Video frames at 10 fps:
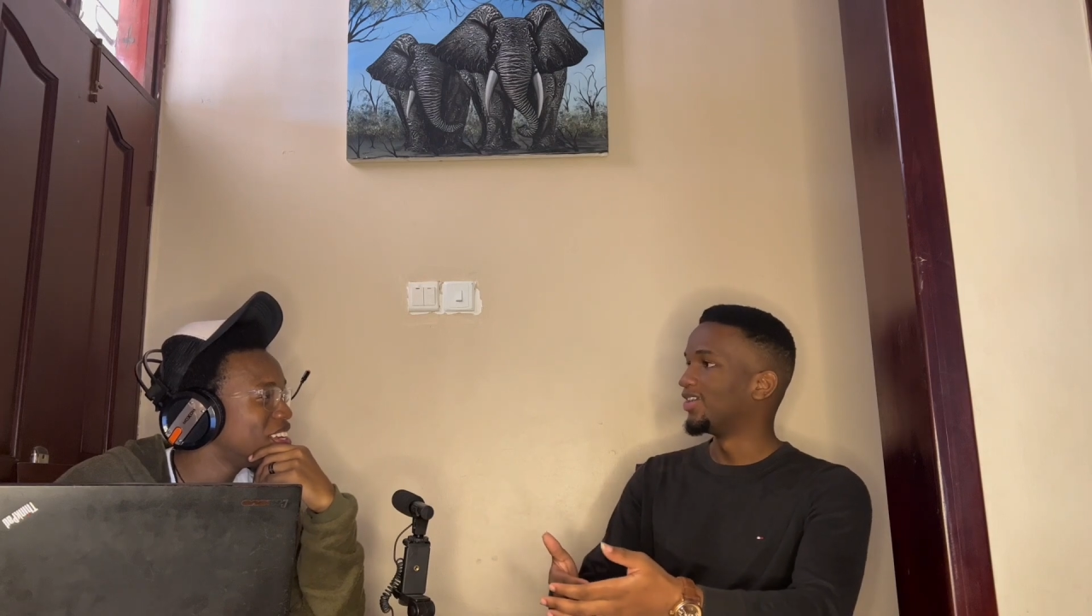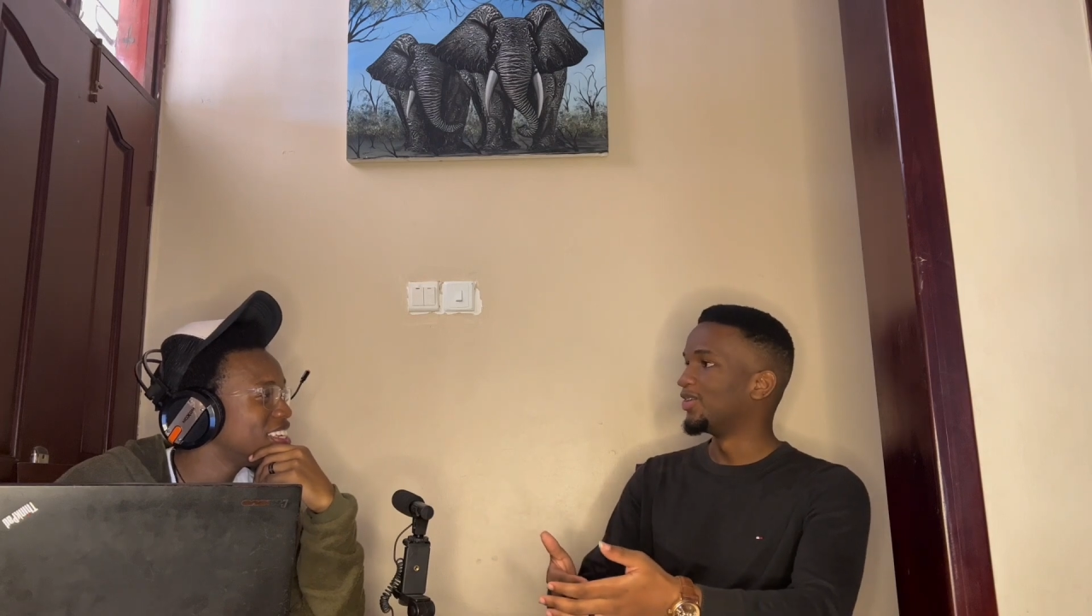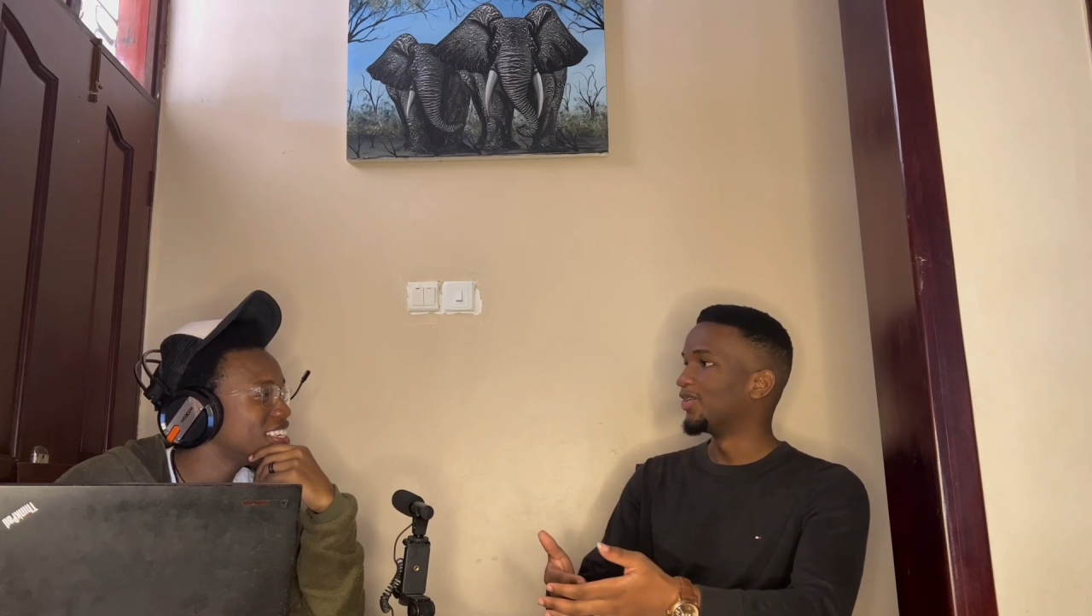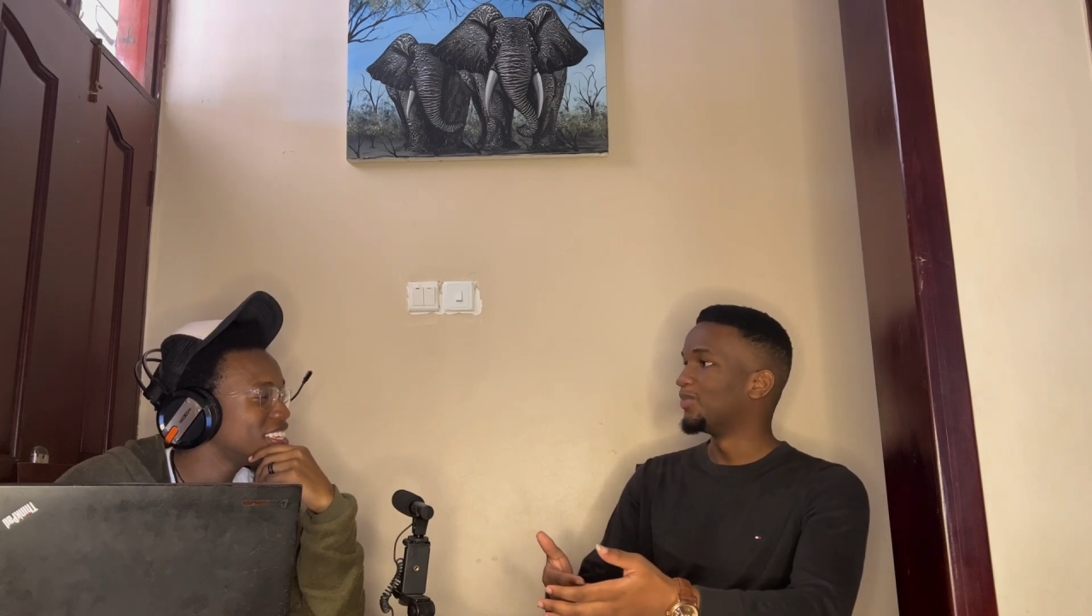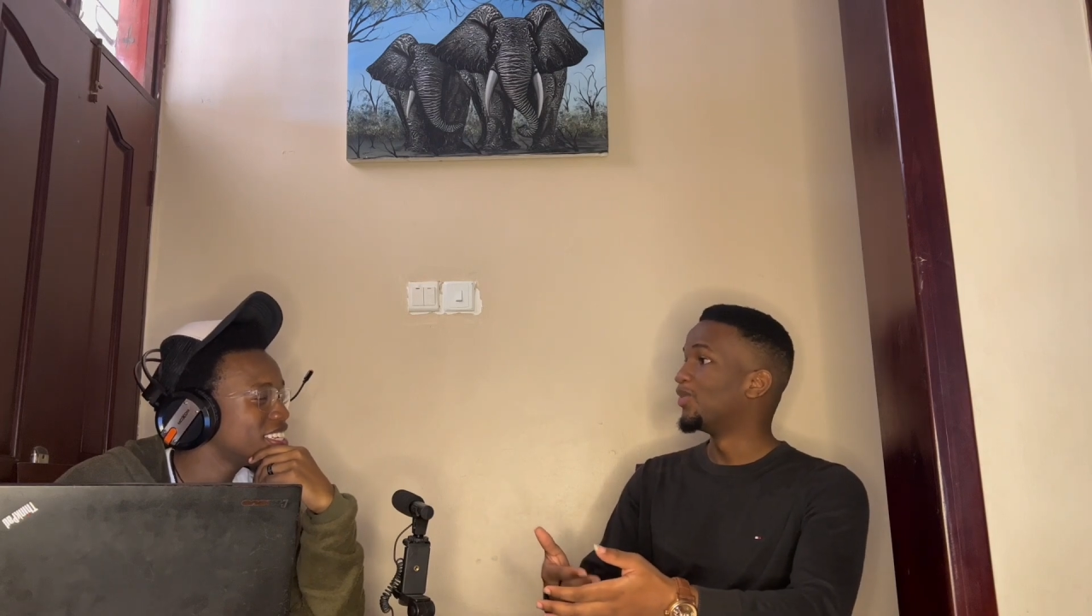you
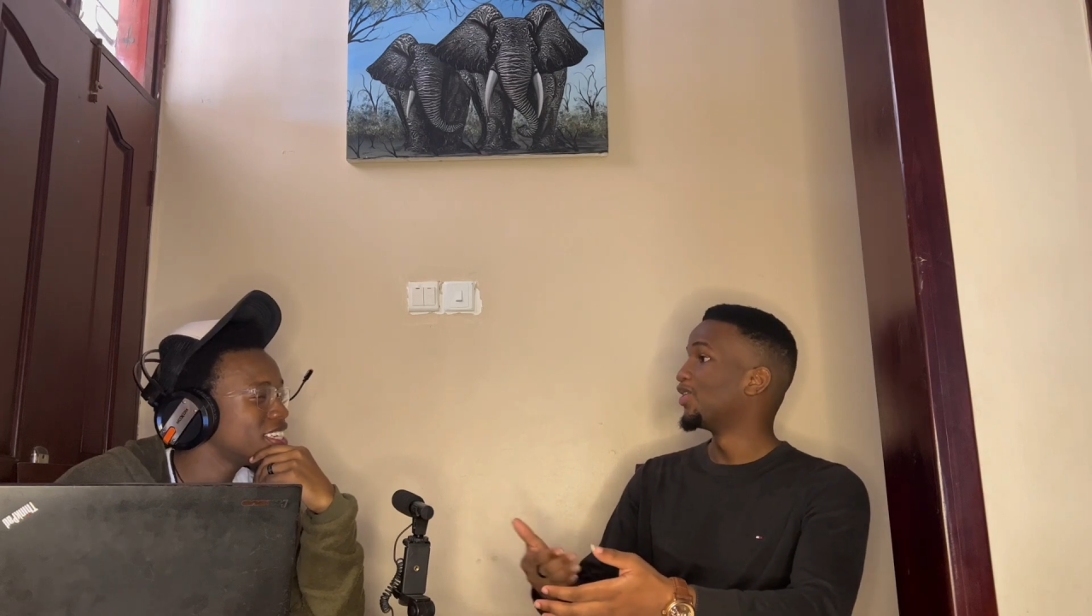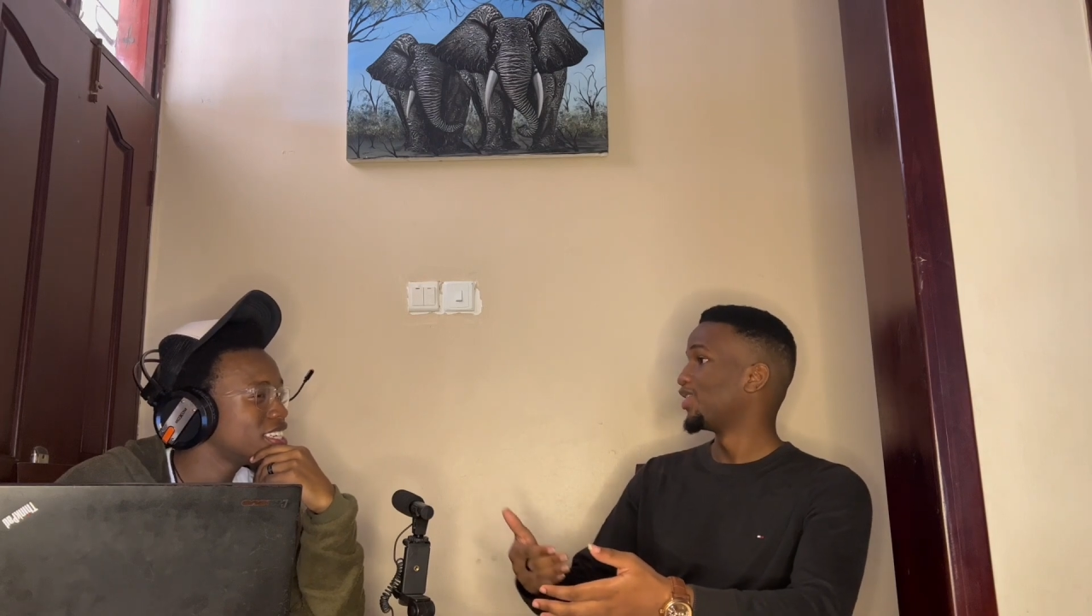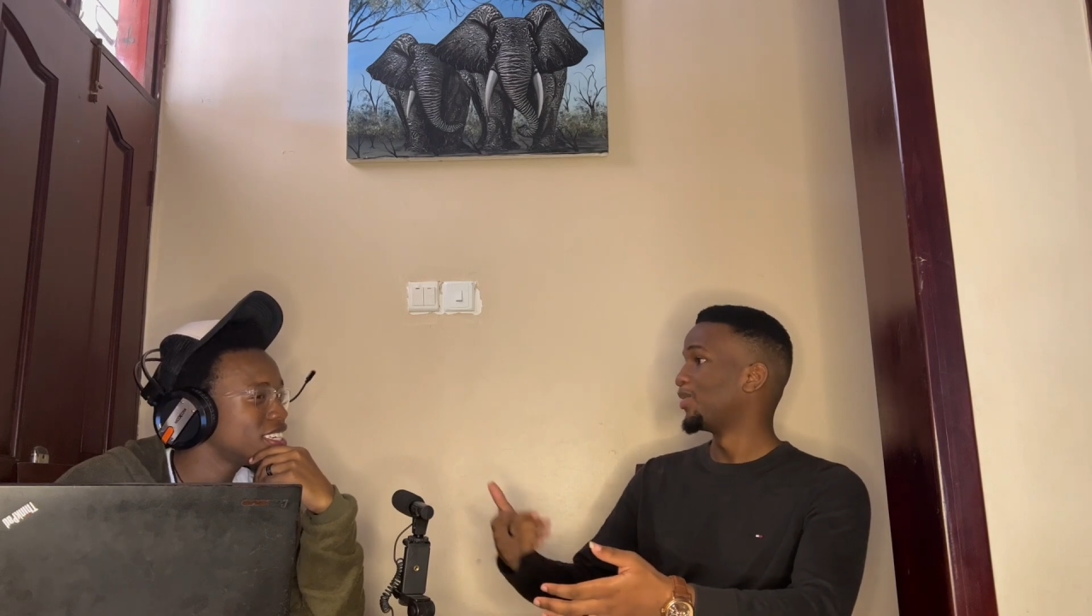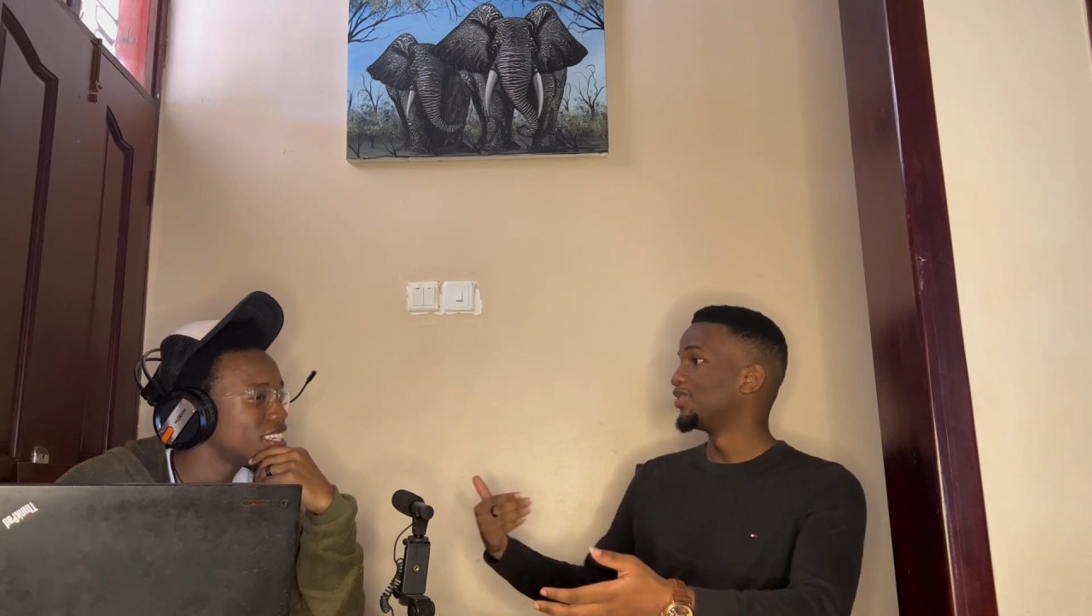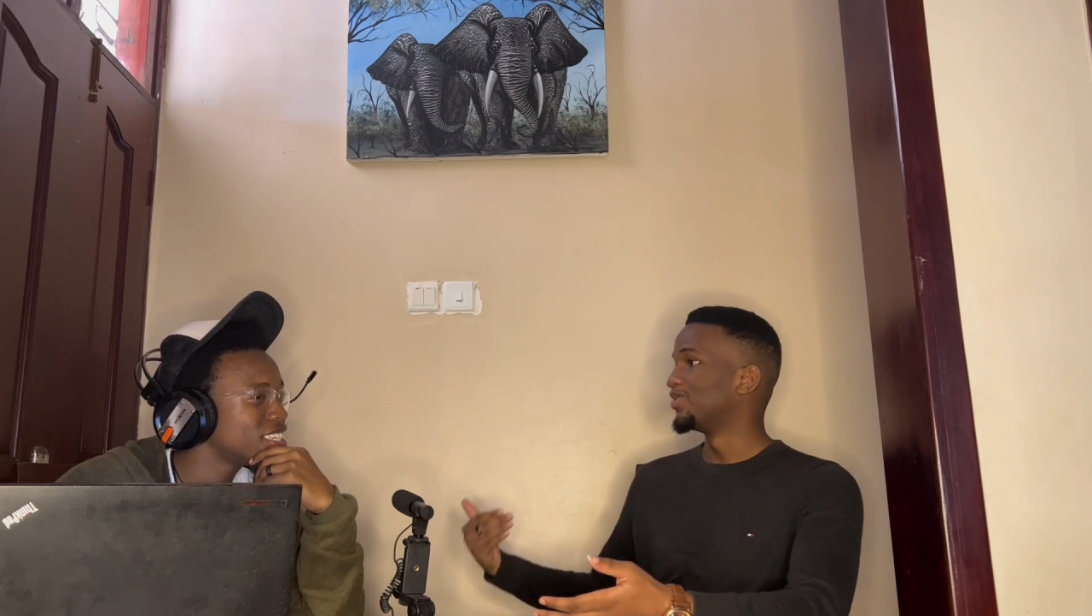know, more
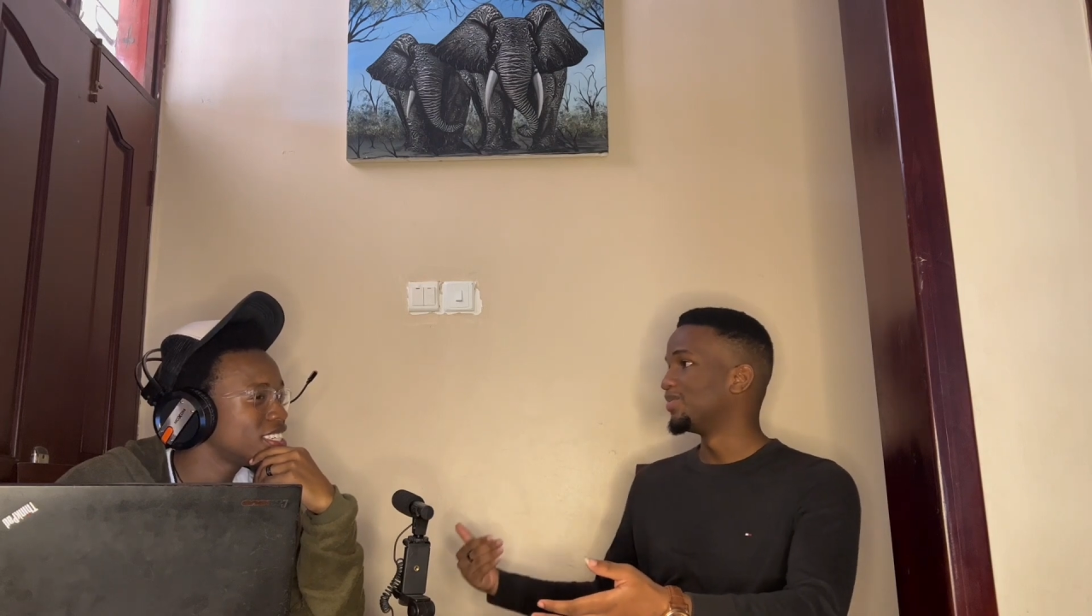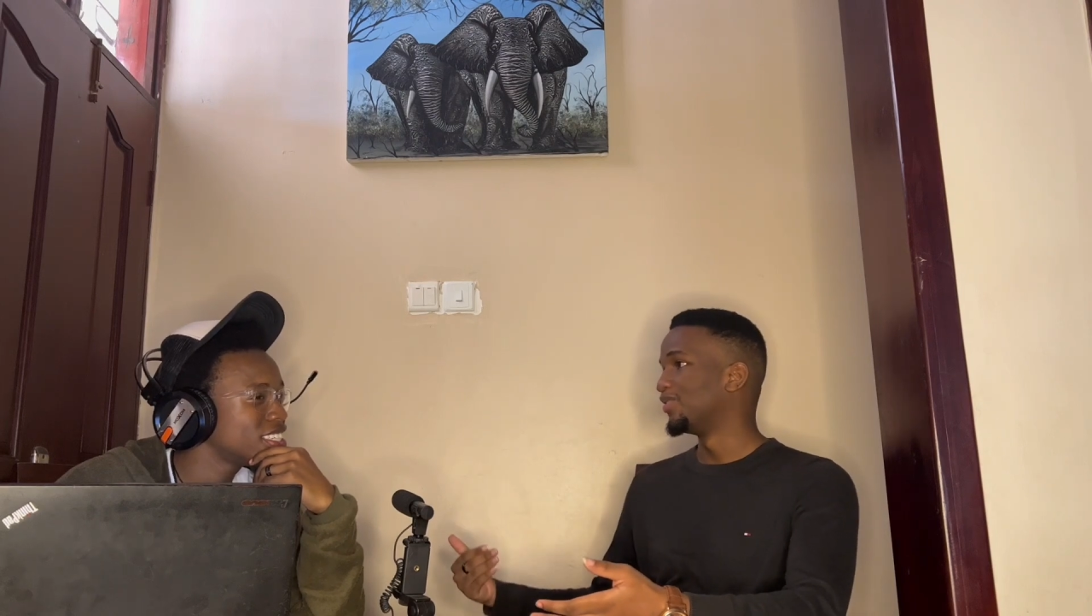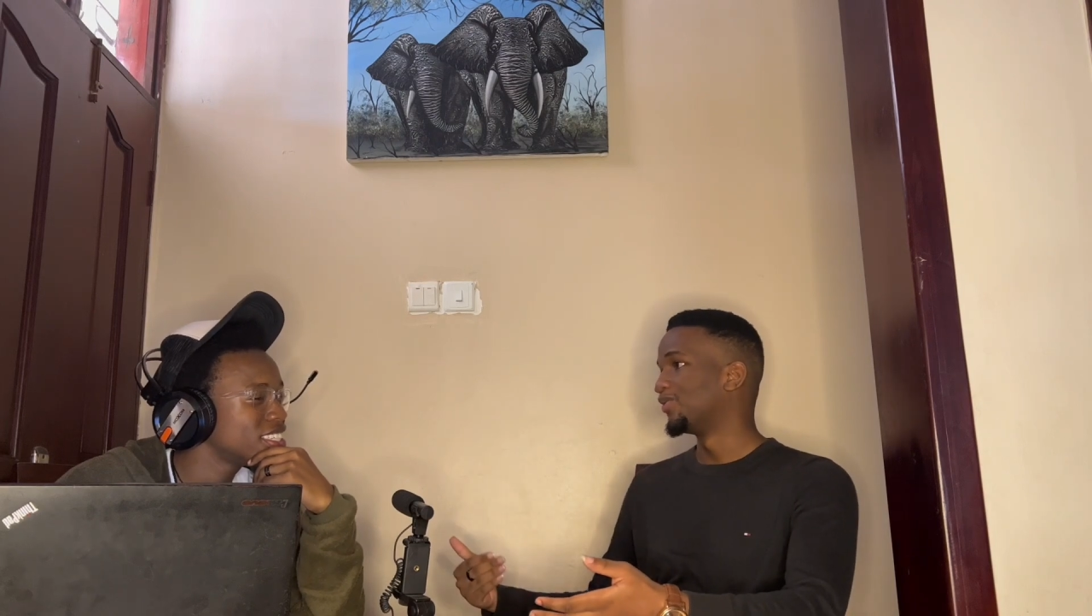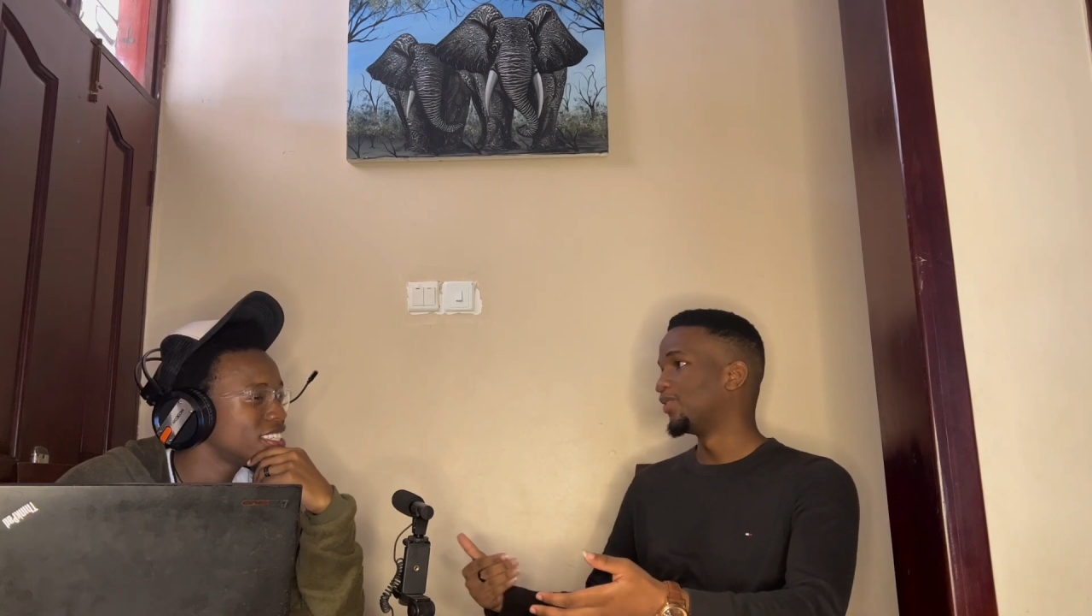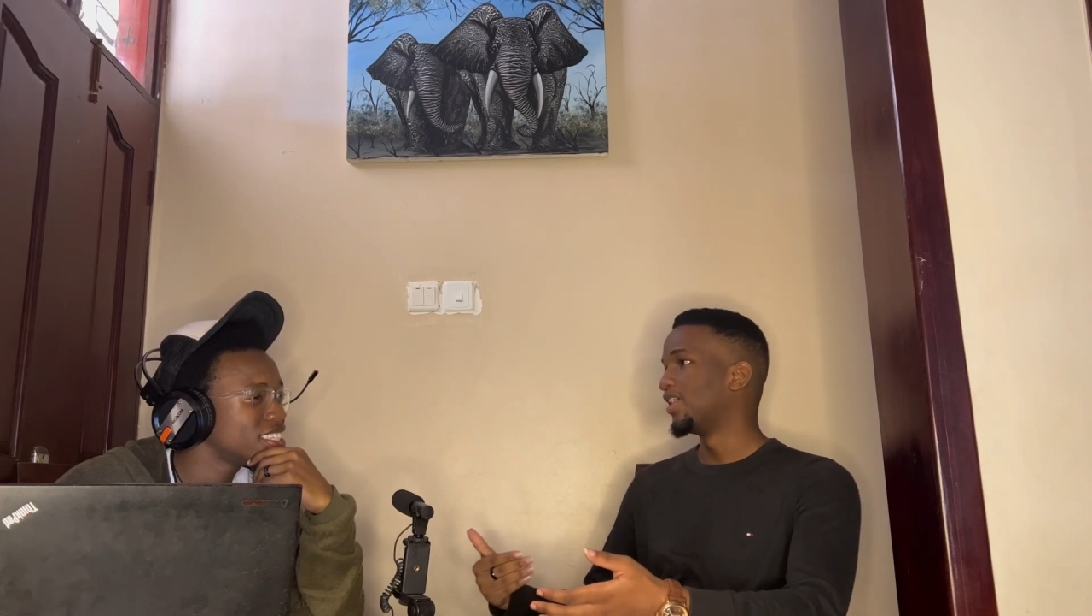than what you did before.